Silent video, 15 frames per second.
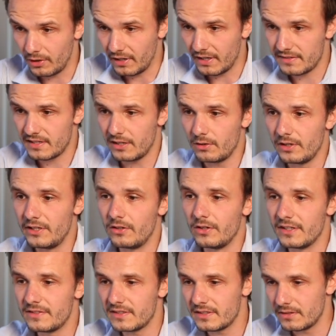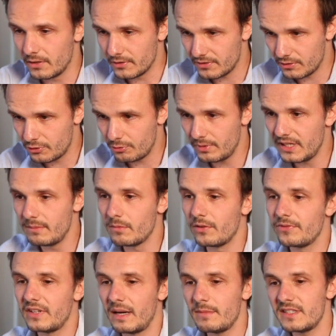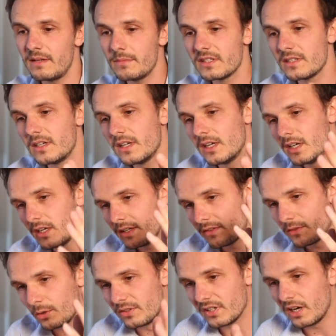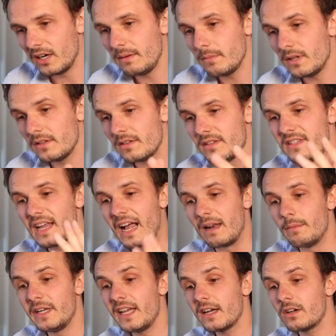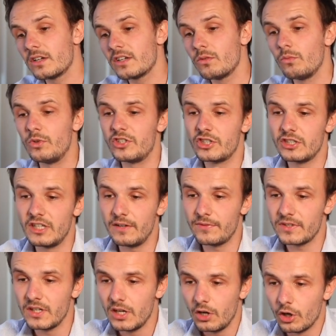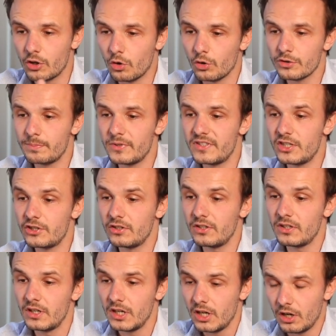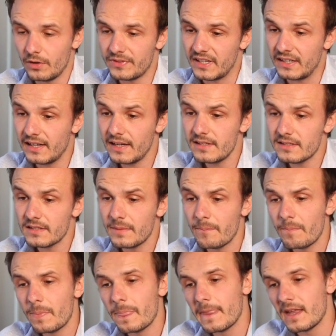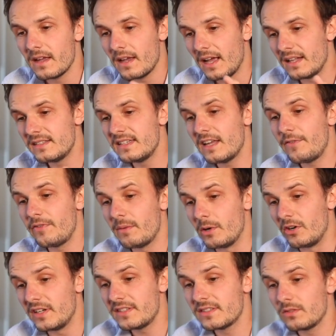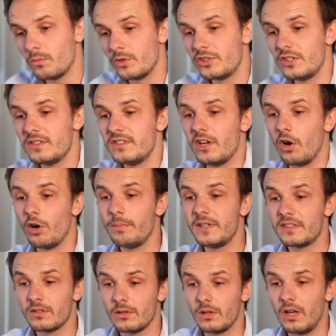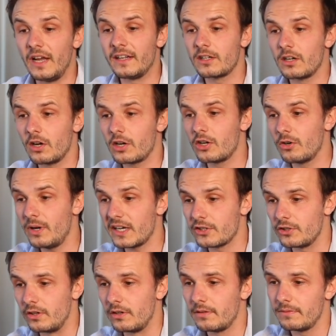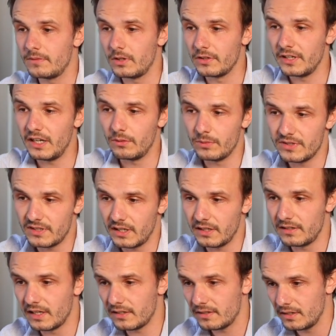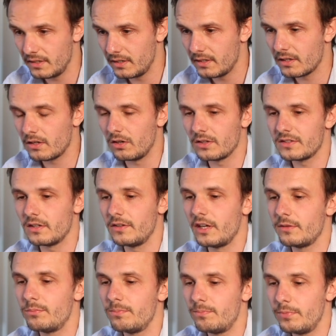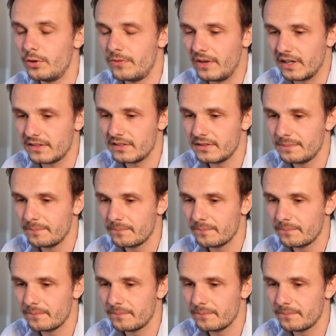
I said earlier, it's a stream of timestamps. So time, the almanac, which gives a course position of satellites, and the ephemeris, which is the orbital and clock correction. Again, we said that clocks are not perfect.